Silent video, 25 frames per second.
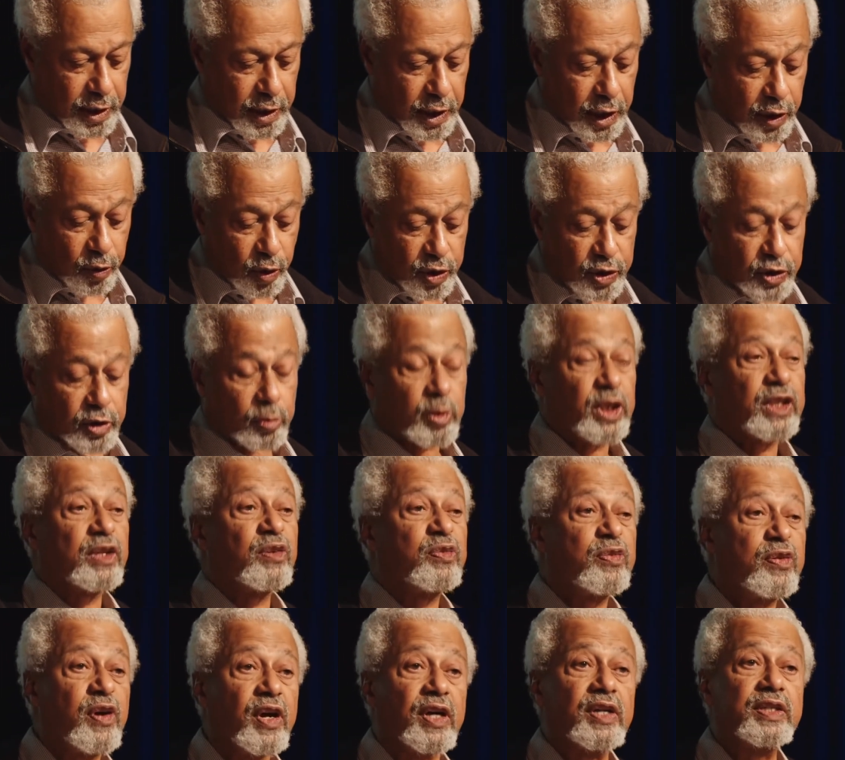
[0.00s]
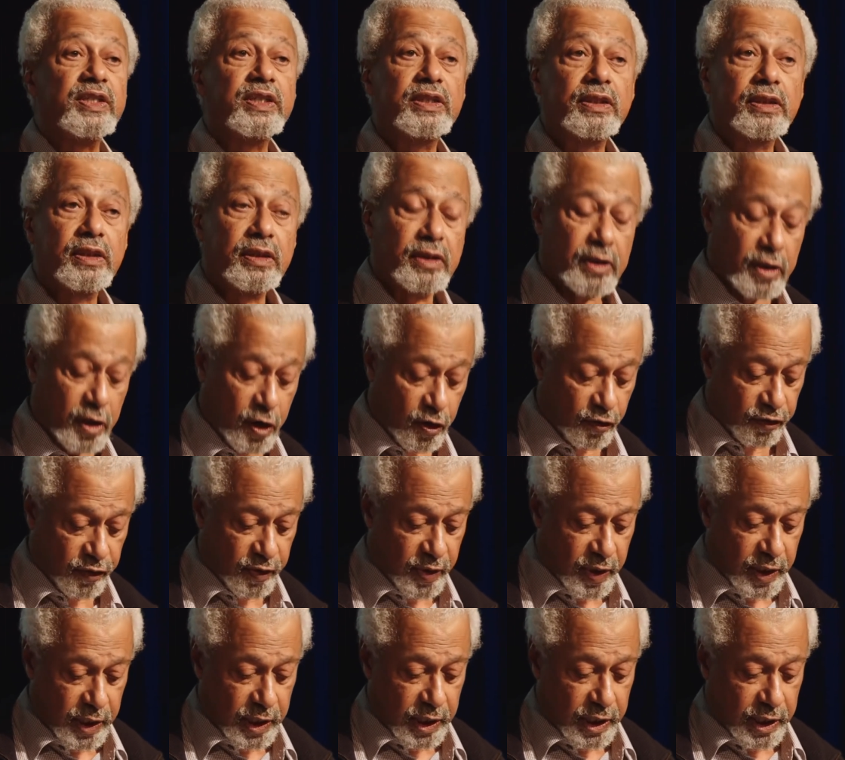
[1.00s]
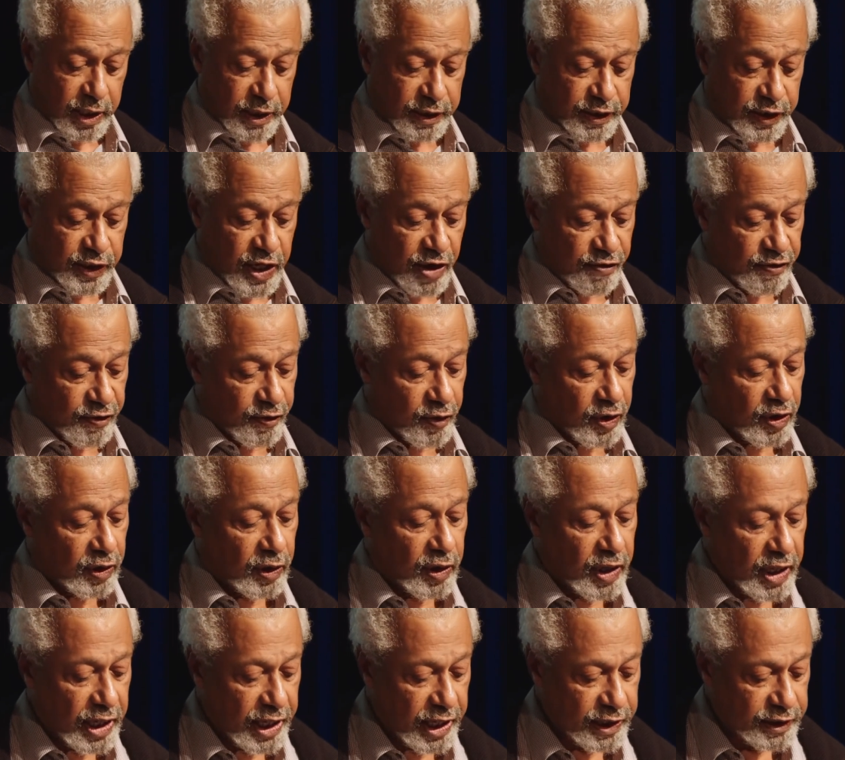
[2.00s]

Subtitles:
It was to be the first of several